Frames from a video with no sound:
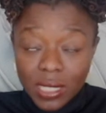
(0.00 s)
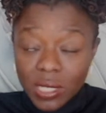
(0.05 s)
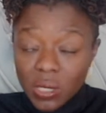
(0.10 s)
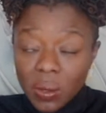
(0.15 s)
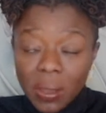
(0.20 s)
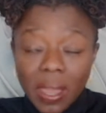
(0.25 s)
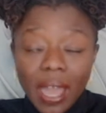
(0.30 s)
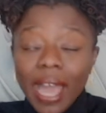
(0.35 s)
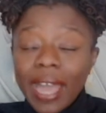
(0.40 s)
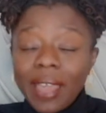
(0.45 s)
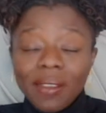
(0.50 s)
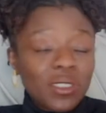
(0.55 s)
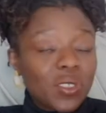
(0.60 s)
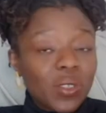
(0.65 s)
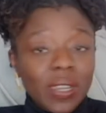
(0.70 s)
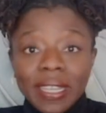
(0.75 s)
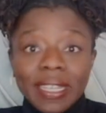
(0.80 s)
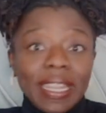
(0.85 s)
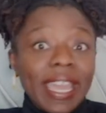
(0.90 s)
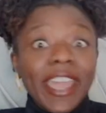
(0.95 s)
So I've
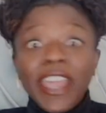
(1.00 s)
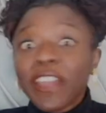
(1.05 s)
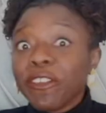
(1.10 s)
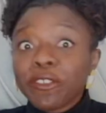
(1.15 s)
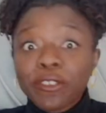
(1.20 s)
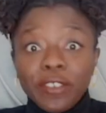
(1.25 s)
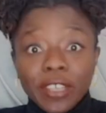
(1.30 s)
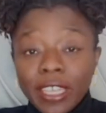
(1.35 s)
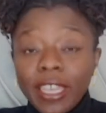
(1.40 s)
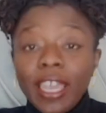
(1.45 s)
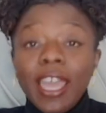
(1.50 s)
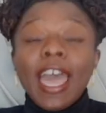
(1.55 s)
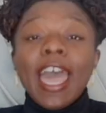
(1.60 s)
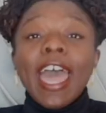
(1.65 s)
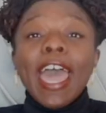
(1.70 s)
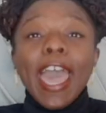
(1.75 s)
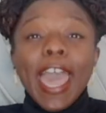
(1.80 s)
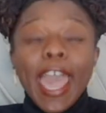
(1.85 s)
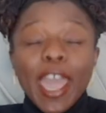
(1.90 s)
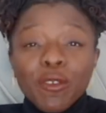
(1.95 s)
tried every
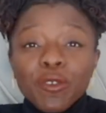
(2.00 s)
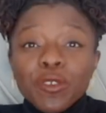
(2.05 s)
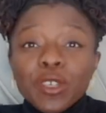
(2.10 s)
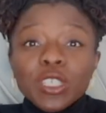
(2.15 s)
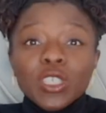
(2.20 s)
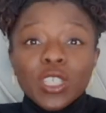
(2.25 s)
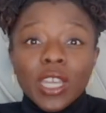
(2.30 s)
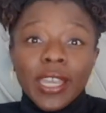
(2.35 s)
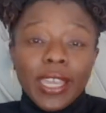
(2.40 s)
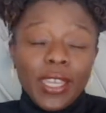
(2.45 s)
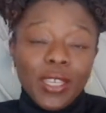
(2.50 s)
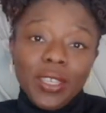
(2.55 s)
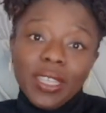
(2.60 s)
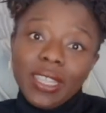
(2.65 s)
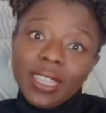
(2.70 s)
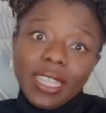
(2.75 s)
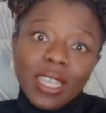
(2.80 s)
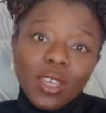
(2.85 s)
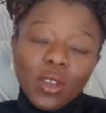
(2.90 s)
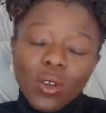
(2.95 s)
diet you
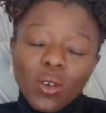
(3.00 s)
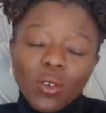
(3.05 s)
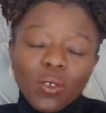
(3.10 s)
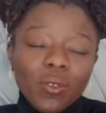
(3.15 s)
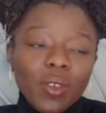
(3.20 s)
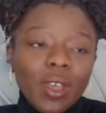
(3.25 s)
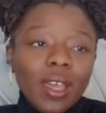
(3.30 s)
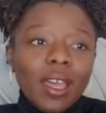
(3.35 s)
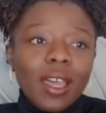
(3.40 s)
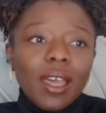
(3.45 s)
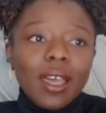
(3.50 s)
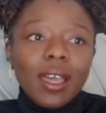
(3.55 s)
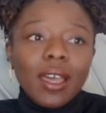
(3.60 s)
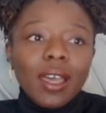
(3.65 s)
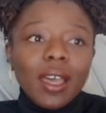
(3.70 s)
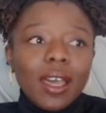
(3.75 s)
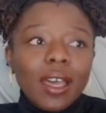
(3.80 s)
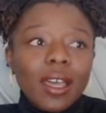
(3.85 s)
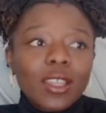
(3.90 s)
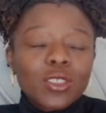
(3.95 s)
can think of.
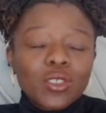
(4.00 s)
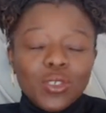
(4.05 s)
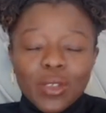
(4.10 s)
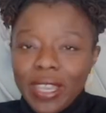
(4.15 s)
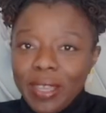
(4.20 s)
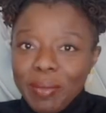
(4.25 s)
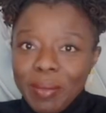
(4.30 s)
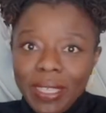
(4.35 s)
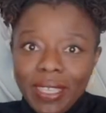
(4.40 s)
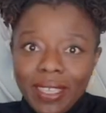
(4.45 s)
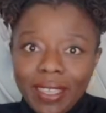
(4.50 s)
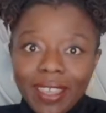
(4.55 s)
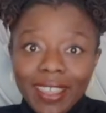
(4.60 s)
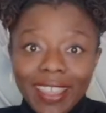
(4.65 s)
Try me.